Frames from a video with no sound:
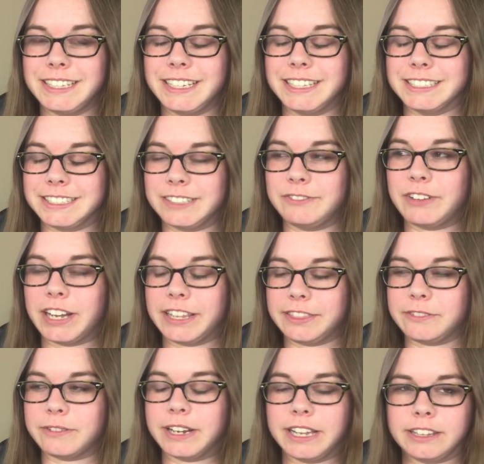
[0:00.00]
is to find
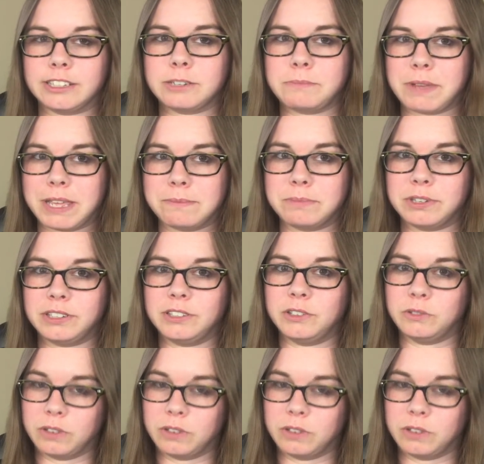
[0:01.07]
3 other people who